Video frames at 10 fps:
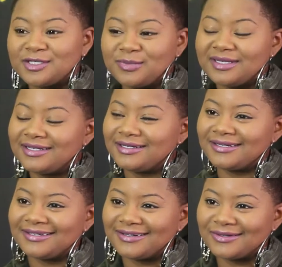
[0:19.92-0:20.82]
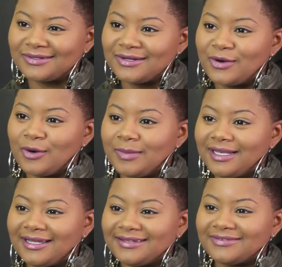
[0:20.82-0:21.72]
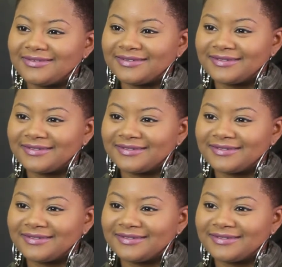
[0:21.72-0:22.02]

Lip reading: much been here all my life.